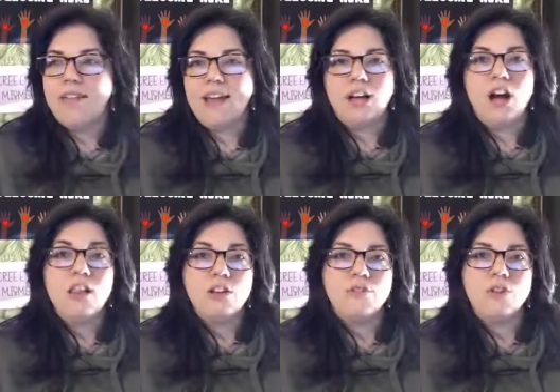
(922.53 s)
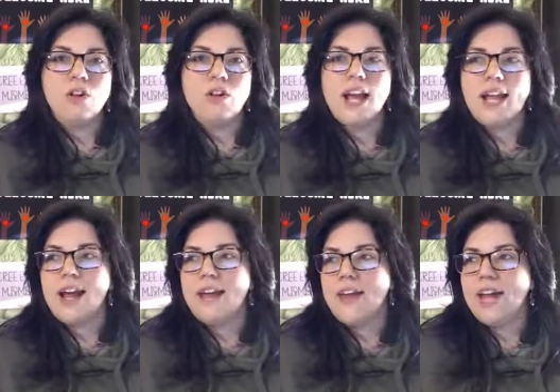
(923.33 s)
I like colorful
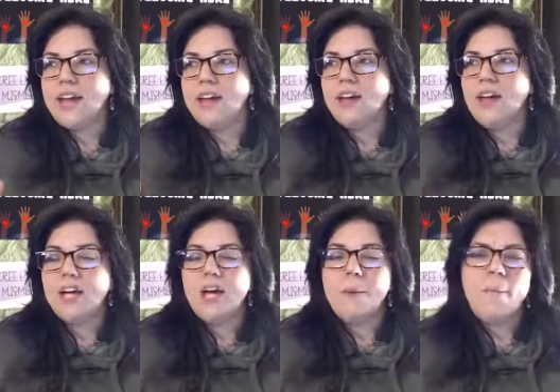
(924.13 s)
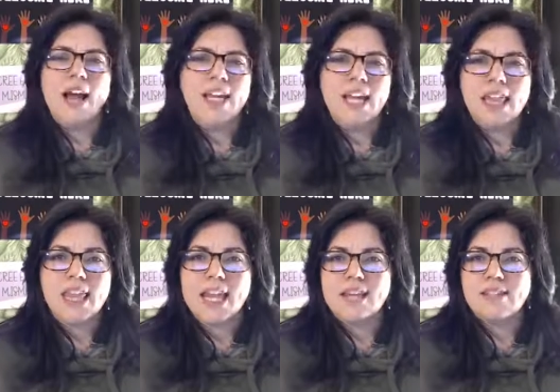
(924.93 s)
and I like combining
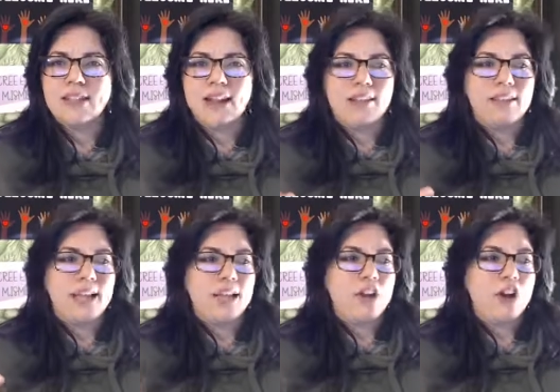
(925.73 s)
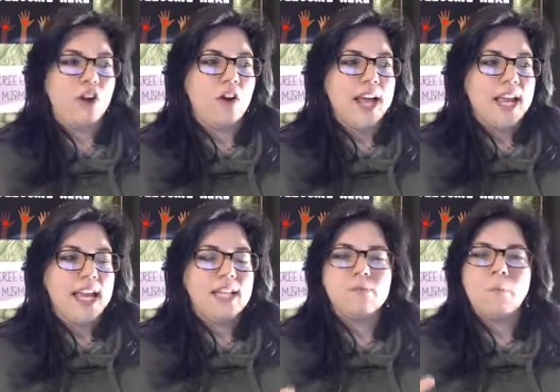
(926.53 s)
things and I like, you know,
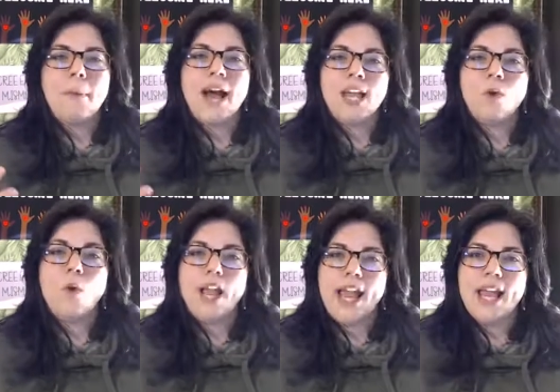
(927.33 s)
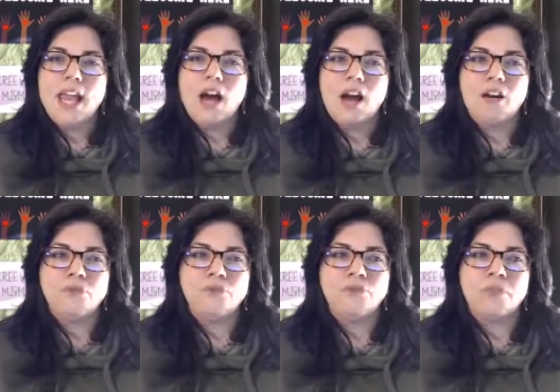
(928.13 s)
it's my way
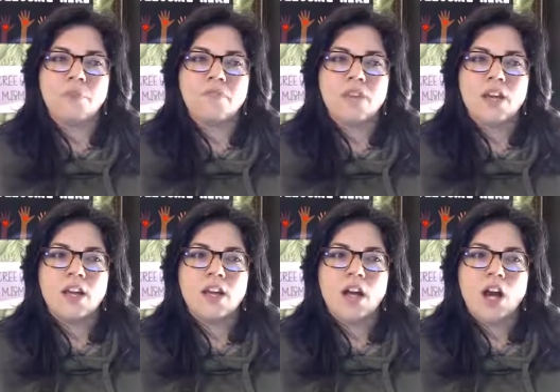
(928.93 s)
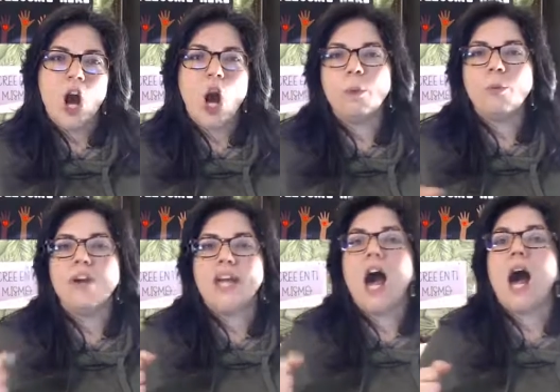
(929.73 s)
of
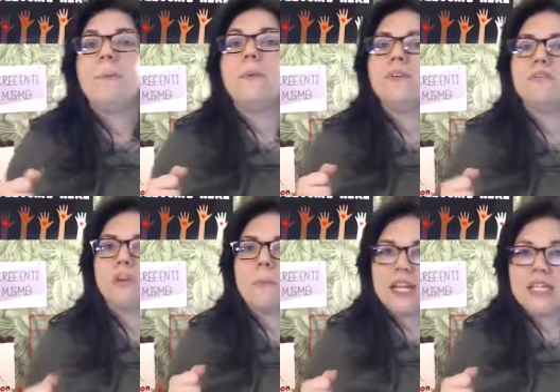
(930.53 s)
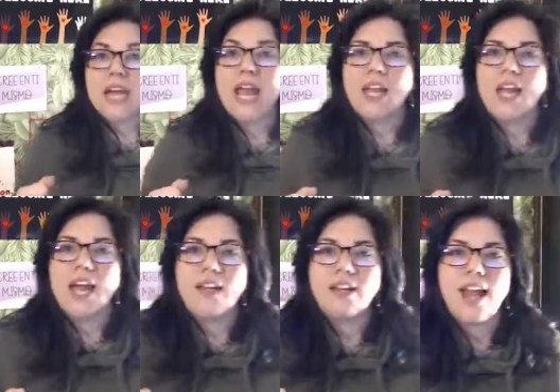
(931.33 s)
armoring up for my day
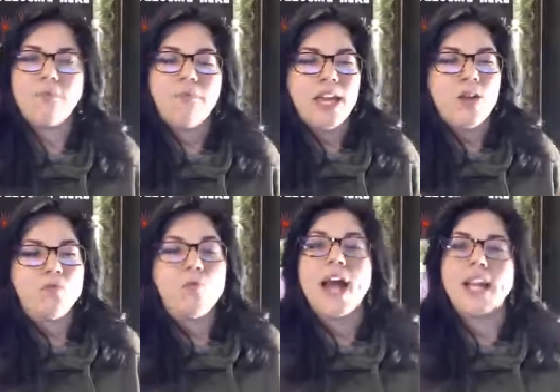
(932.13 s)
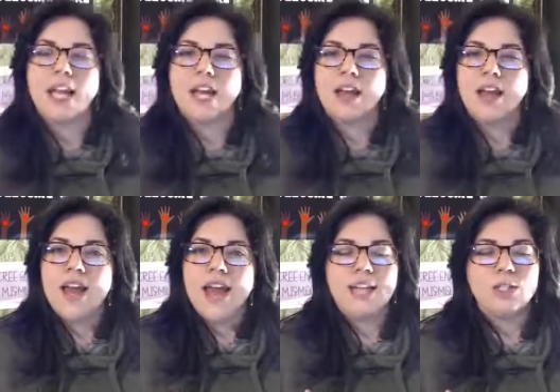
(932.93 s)
and, and being ready.
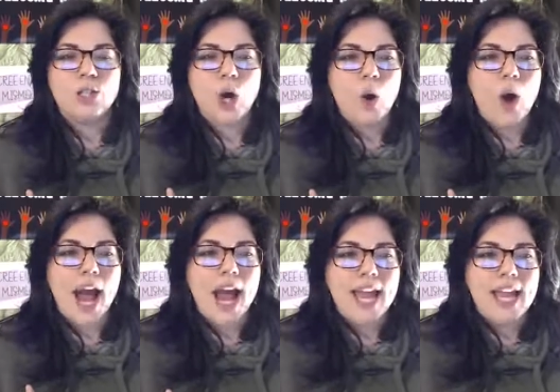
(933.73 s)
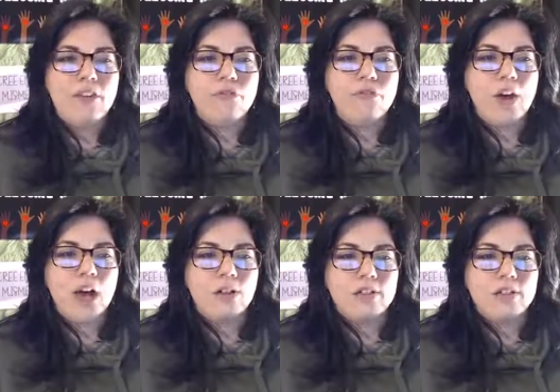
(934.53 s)
And so I
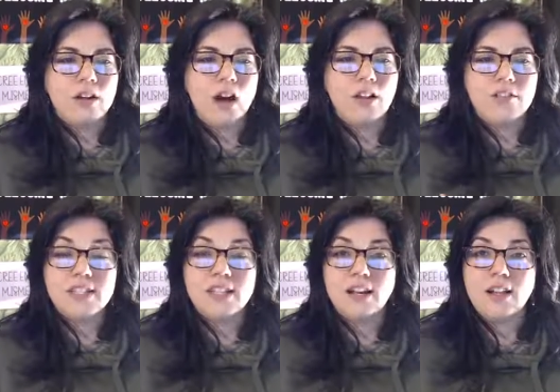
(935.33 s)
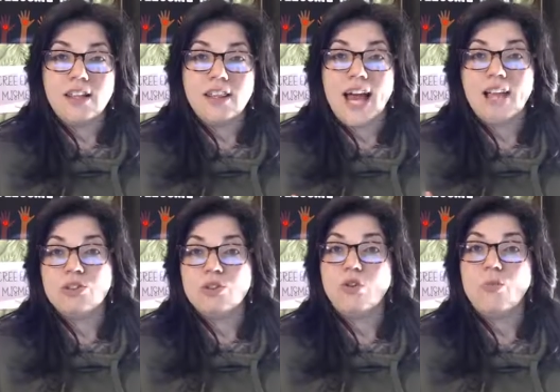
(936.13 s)
felt all of a sudden that that
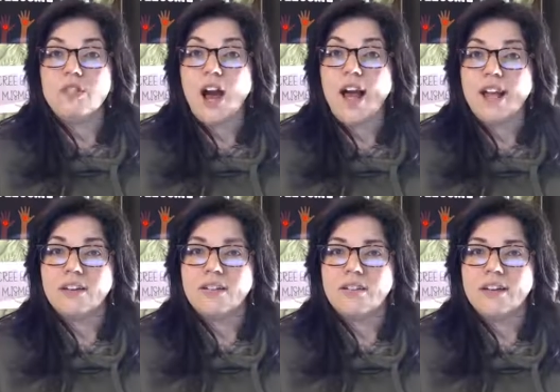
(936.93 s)
too was gone.